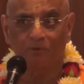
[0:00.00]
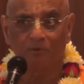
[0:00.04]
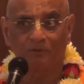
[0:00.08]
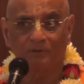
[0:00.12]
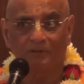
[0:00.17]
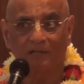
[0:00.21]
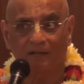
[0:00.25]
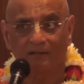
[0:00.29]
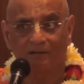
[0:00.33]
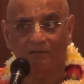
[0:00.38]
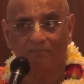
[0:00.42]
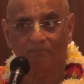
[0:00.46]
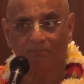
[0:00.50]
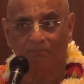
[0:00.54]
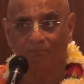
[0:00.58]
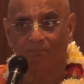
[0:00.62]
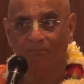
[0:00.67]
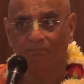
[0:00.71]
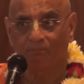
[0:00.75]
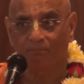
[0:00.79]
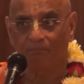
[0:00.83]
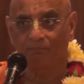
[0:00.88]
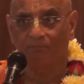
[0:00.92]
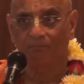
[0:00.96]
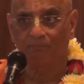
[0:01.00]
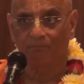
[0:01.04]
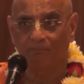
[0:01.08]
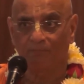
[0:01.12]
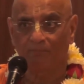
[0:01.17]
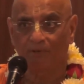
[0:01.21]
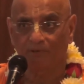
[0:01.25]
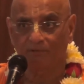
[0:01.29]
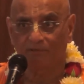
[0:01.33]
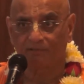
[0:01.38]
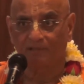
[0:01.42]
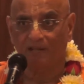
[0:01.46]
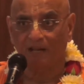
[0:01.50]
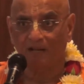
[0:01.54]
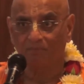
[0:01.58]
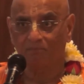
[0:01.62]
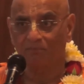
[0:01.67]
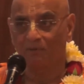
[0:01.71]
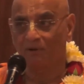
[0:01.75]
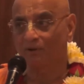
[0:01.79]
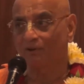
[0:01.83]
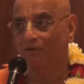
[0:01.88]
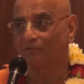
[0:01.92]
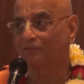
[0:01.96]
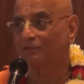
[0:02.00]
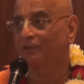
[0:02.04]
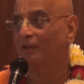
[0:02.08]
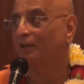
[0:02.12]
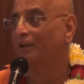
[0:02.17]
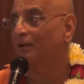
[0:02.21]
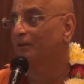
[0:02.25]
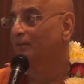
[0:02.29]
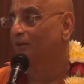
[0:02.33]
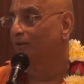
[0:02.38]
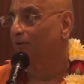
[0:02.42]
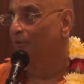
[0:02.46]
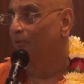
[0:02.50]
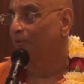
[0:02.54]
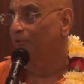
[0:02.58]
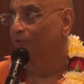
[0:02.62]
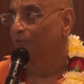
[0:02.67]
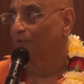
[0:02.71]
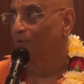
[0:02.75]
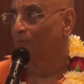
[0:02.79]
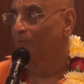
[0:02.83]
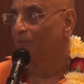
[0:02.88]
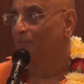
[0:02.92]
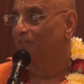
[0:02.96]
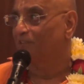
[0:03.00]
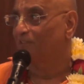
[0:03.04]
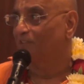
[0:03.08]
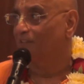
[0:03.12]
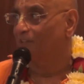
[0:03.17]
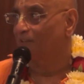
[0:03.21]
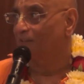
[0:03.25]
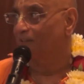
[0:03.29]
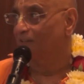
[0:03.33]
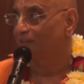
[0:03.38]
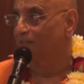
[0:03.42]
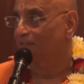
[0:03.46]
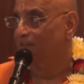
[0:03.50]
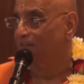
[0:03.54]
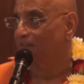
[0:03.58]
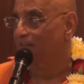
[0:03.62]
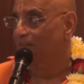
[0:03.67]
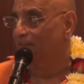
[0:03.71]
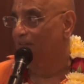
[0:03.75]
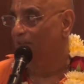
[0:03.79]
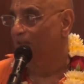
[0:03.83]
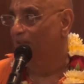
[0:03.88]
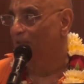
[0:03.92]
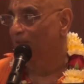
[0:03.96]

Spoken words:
took that statement of Sanatana Goswami seriously.